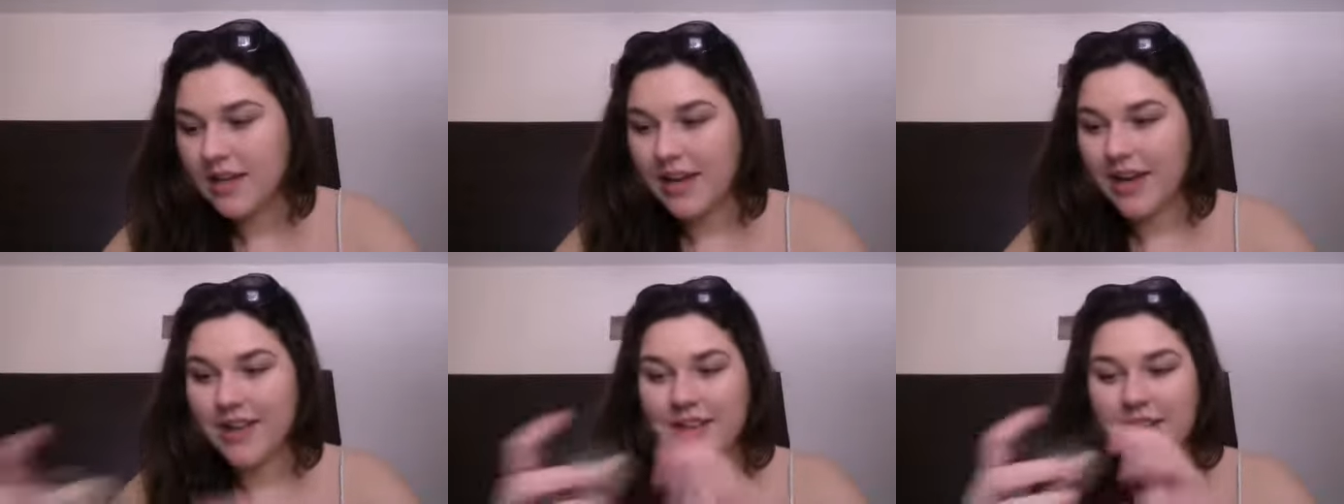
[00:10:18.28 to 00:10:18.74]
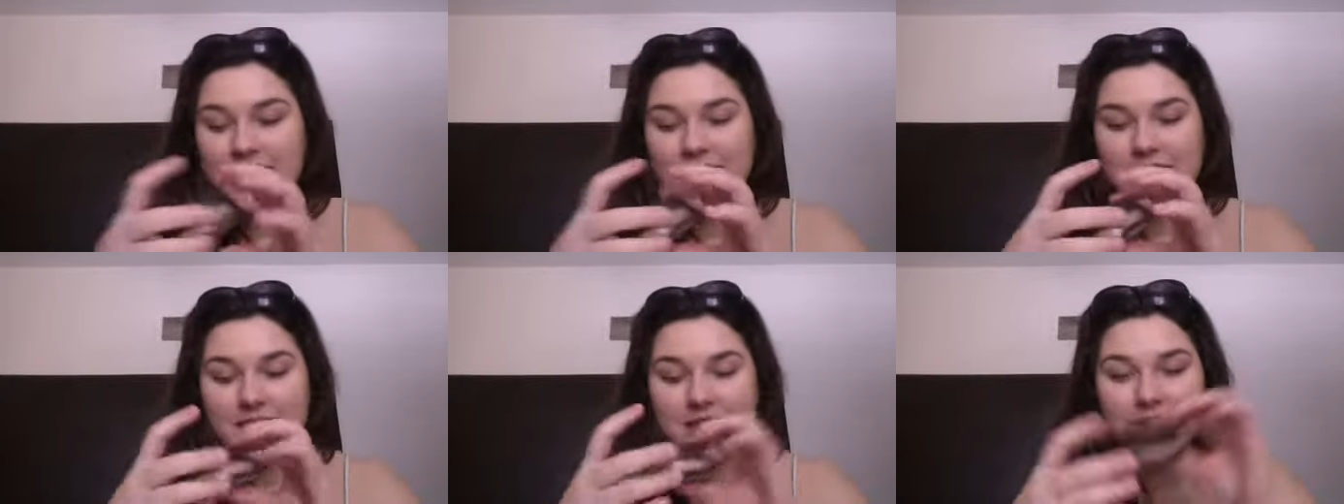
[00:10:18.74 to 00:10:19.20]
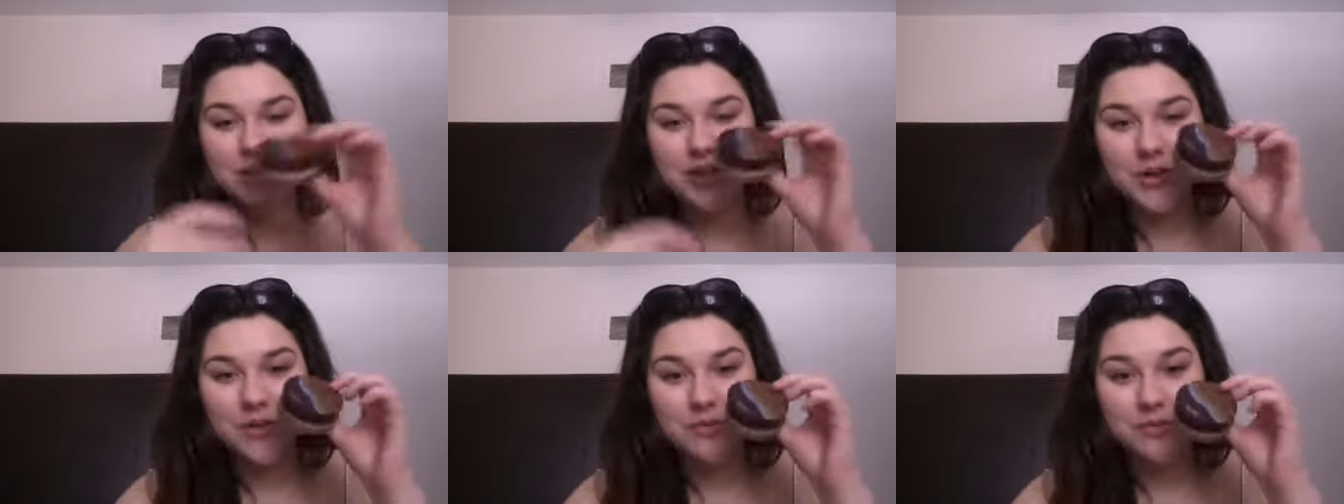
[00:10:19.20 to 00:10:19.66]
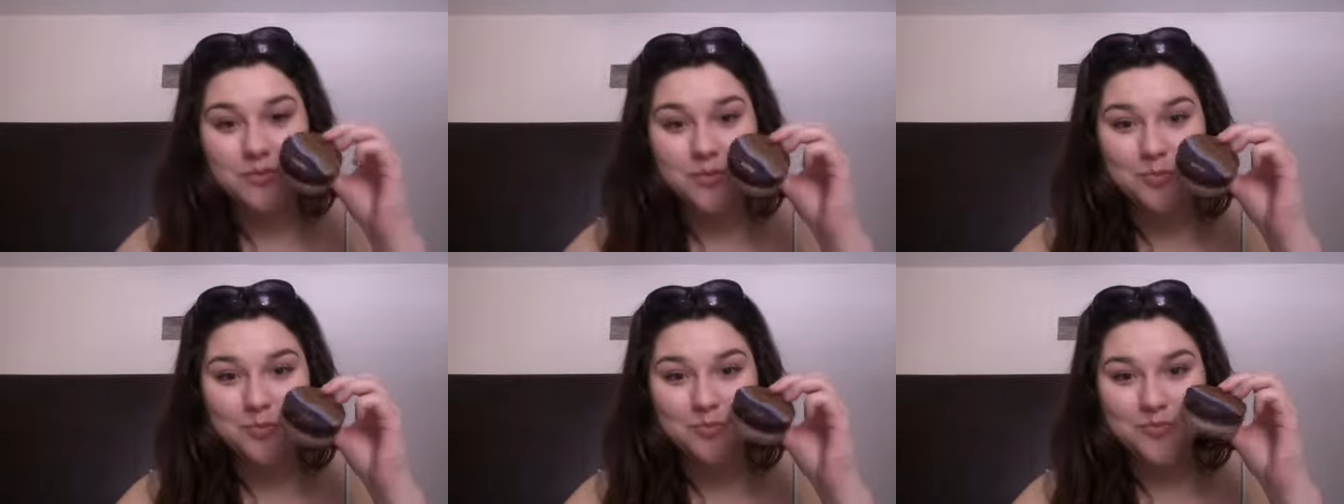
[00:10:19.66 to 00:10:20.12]
then, you know,
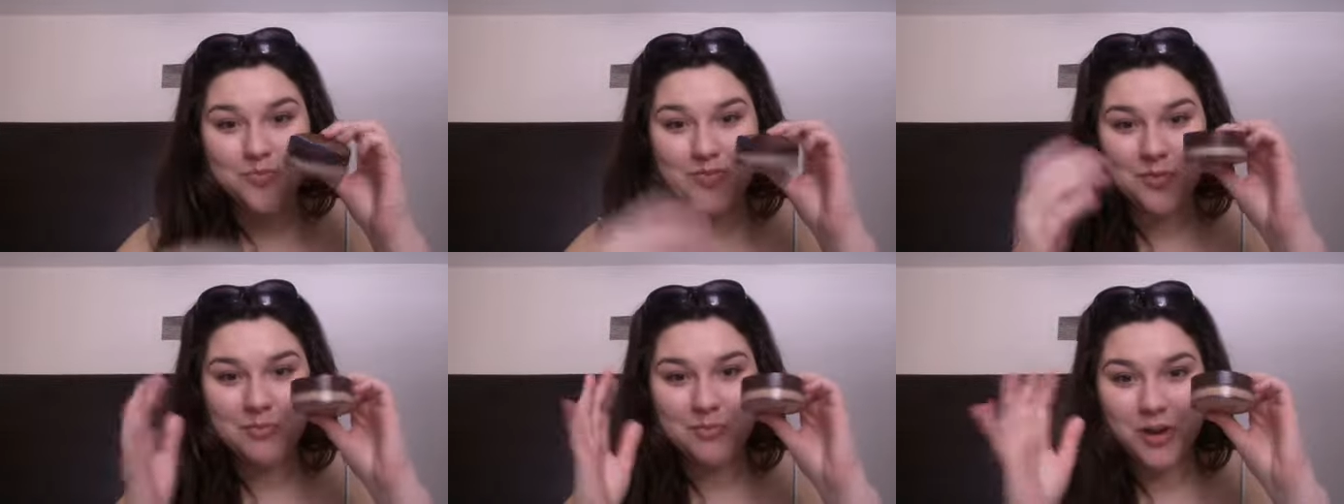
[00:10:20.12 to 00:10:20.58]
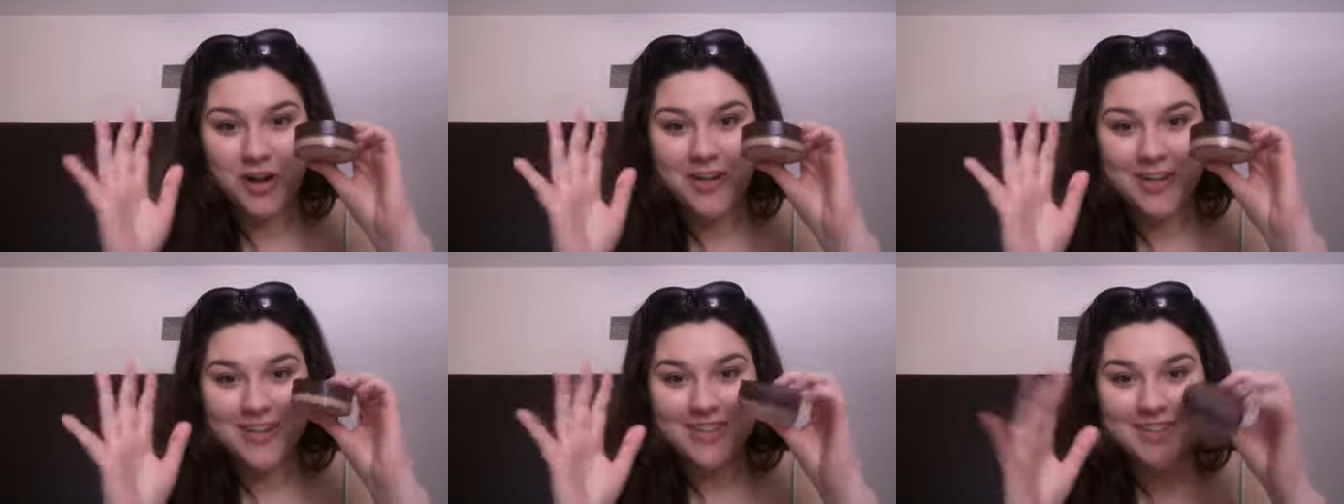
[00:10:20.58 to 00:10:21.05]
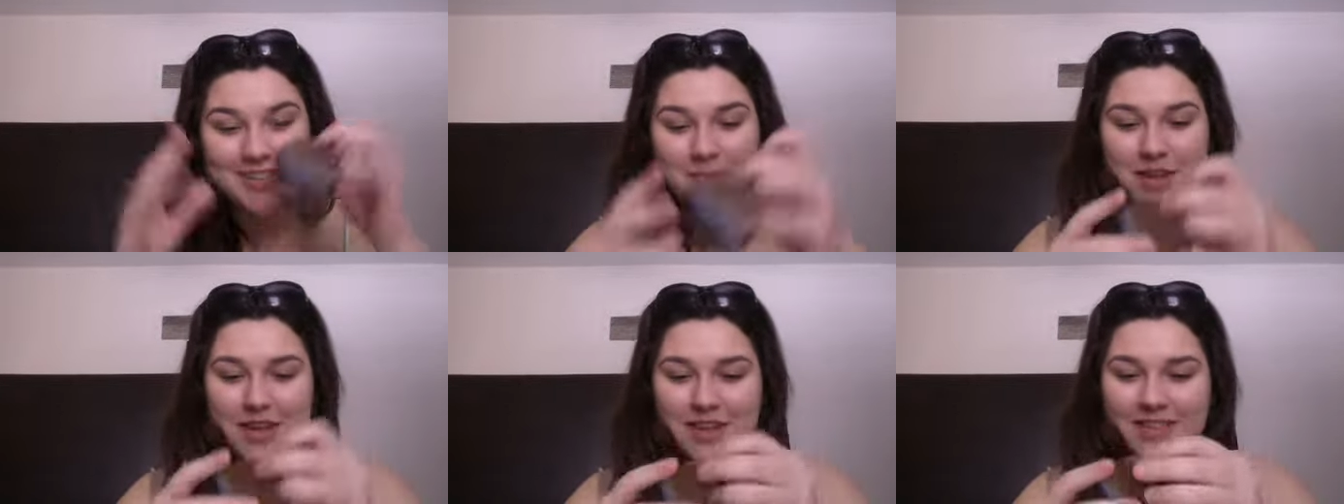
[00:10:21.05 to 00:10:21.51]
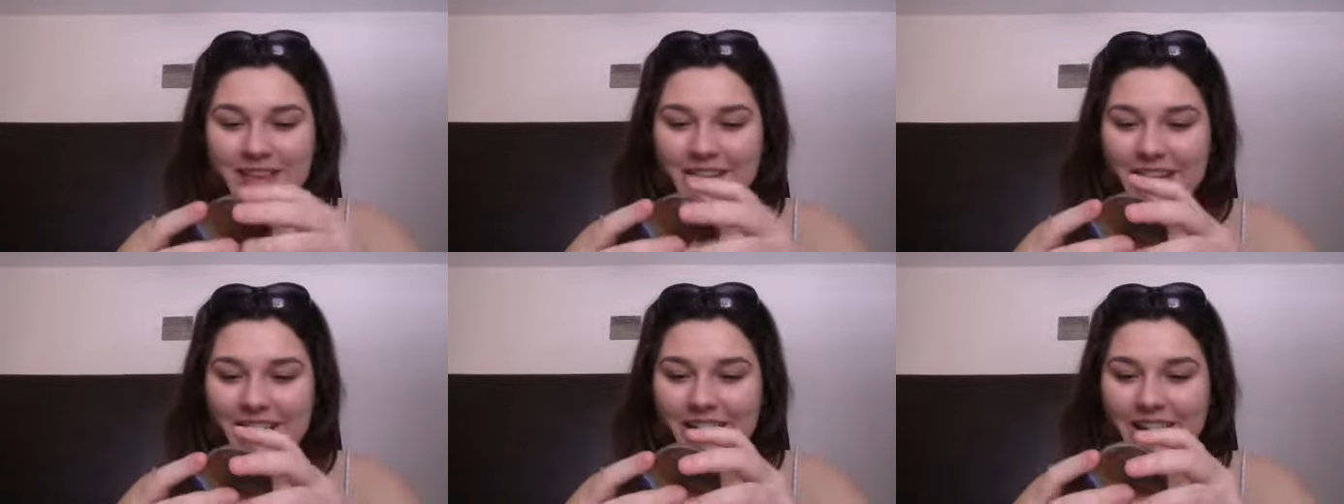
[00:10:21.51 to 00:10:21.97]
the product, the main
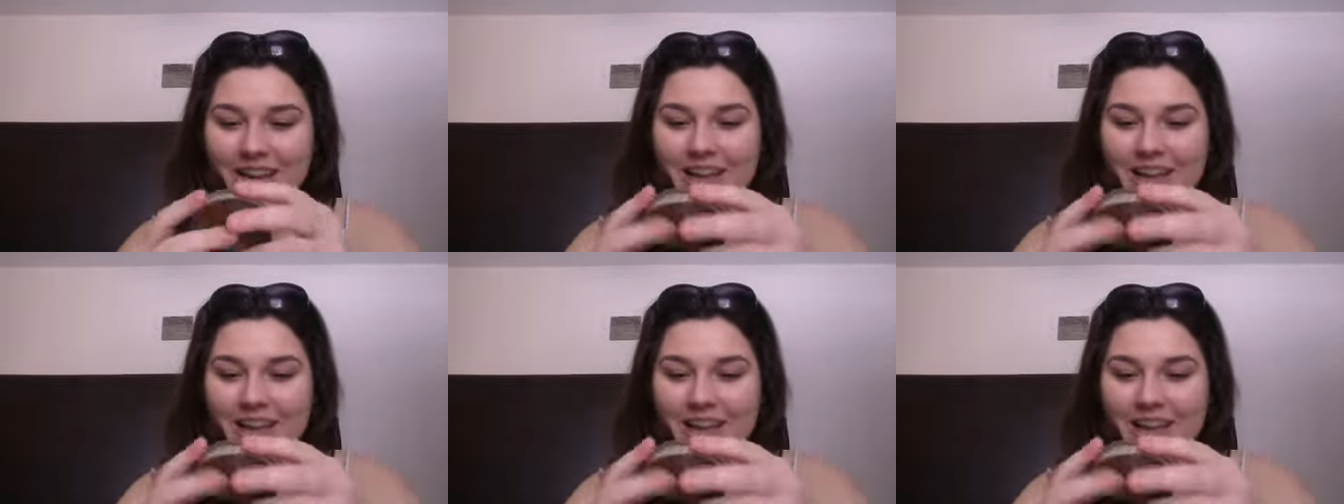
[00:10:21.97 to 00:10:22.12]
thing.